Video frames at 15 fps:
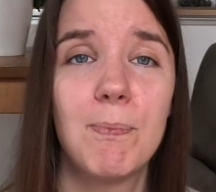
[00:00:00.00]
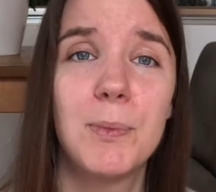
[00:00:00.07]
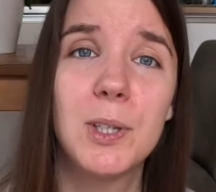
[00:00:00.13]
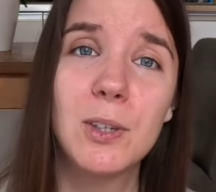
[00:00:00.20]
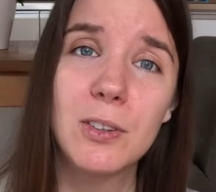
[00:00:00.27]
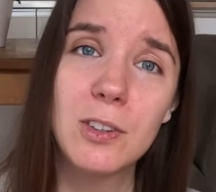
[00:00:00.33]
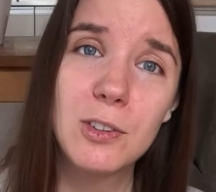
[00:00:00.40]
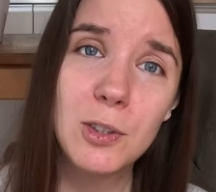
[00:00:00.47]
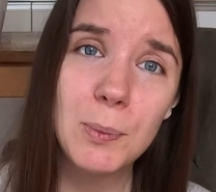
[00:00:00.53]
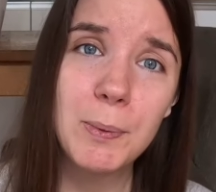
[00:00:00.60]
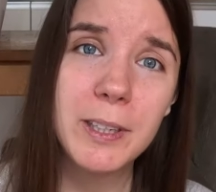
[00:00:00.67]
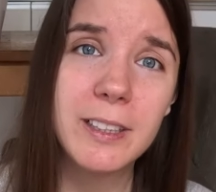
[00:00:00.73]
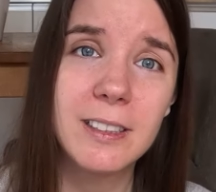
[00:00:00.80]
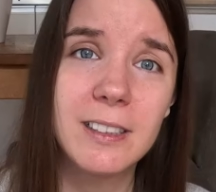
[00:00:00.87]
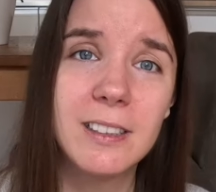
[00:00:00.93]
because the
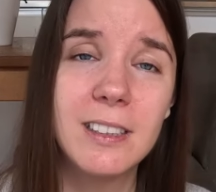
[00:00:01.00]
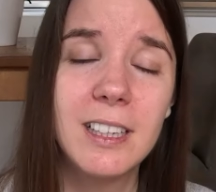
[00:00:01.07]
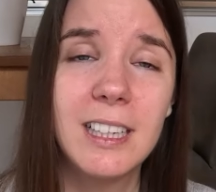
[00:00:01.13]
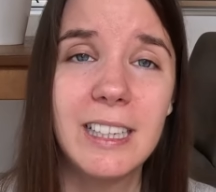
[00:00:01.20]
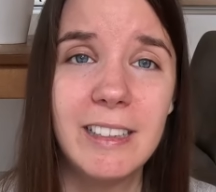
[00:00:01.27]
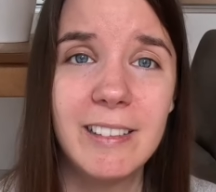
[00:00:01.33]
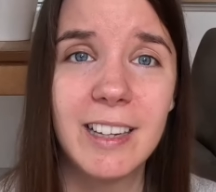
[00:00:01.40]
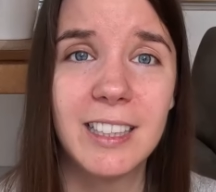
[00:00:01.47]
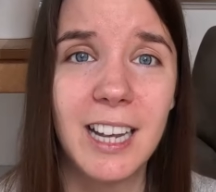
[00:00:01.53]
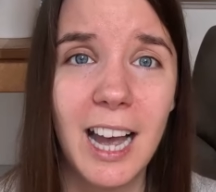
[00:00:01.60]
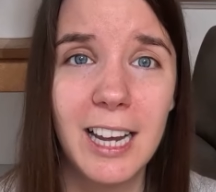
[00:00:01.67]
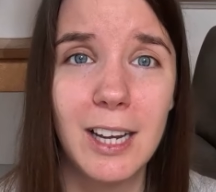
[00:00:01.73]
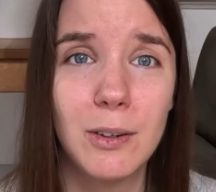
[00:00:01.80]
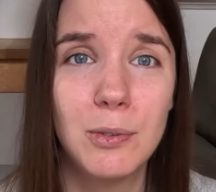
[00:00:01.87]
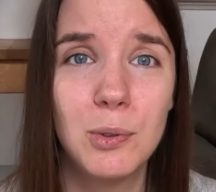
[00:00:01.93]
typical
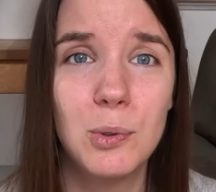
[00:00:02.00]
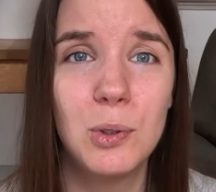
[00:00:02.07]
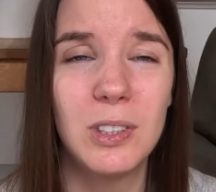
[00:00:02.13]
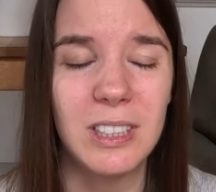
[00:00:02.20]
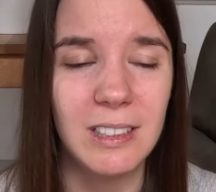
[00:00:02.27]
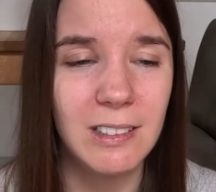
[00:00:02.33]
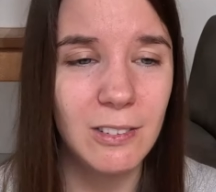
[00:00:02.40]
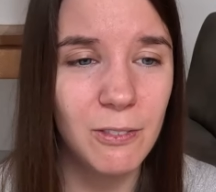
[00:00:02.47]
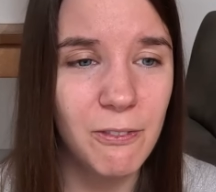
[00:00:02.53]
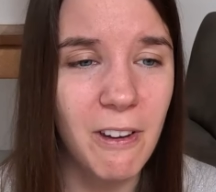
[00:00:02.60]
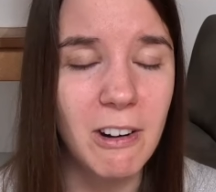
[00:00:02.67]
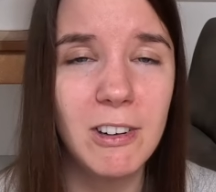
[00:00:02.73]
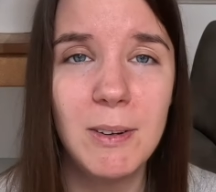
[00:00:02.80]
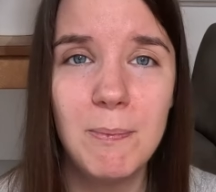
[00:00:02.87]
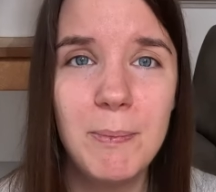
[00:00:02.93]
izakaya food is
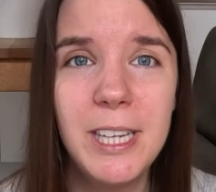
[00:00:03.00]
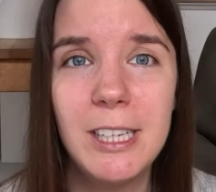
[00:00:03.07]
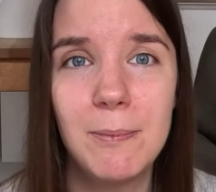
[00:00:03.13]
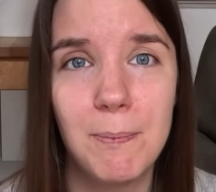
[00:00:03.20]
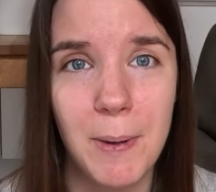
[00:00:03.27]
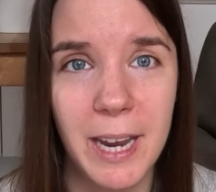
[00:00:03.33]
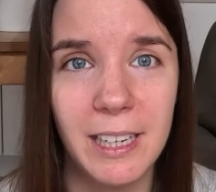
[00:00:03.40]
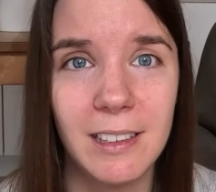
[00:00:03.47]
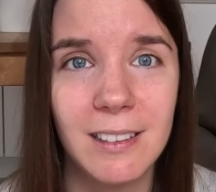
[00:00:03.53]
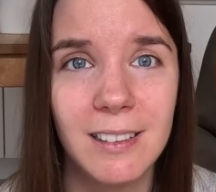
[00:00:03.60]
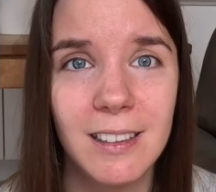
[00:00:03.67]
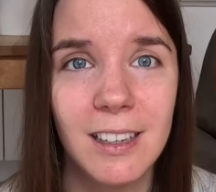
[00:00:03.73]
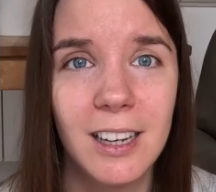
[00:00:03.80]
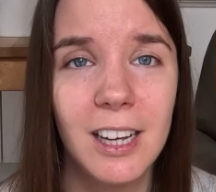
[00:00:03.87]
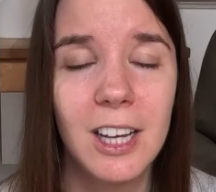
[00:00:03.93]
very
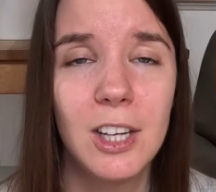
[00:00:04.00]
meat-based.